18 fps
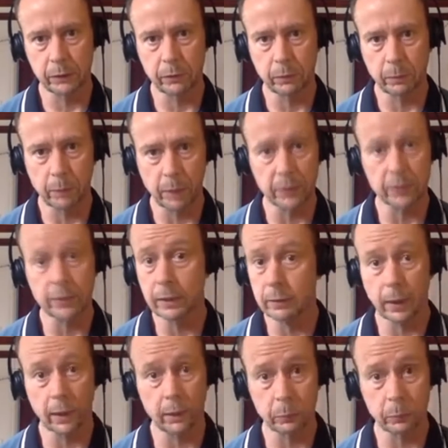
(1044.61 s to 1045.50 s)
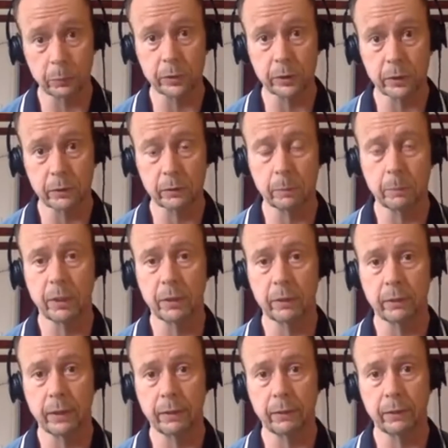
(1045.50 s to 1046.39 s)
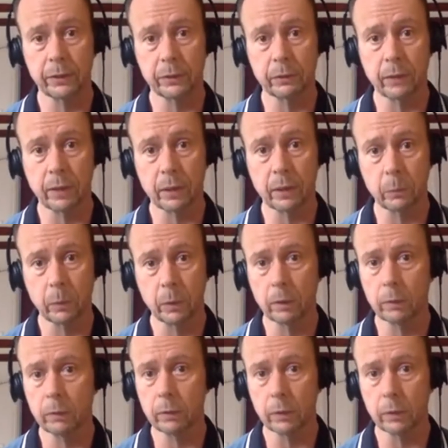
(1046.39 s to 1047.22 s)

from us and also from other areas around the world,